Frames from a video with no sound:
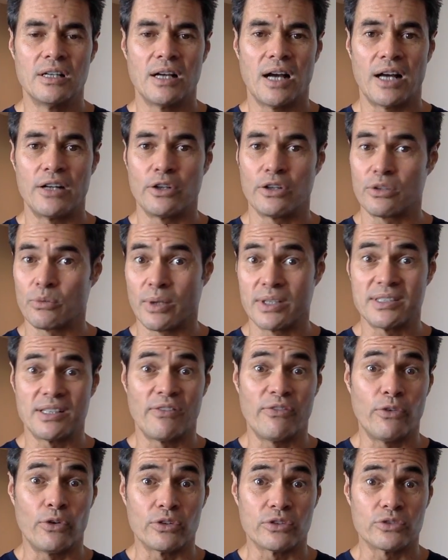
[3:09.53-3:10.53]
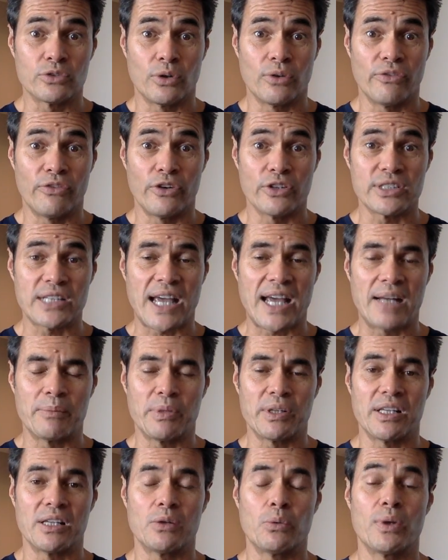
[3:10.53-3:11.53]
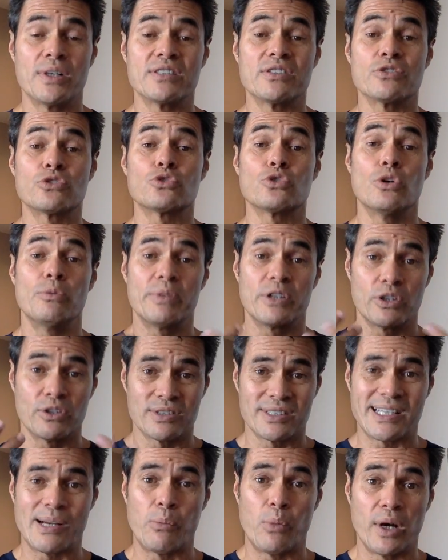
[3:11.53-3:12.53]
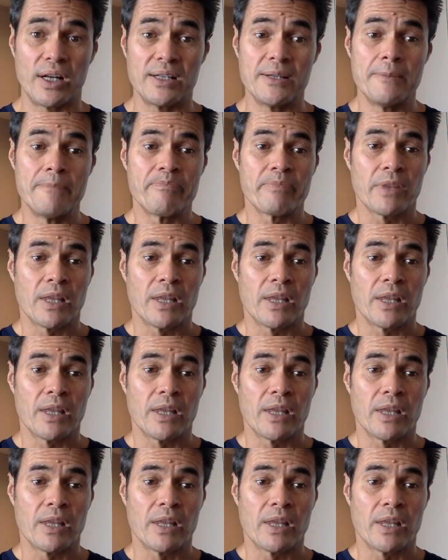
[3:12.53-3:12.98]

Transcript: are not the ones that saw it firsthand, but they're the ones that saw it because someone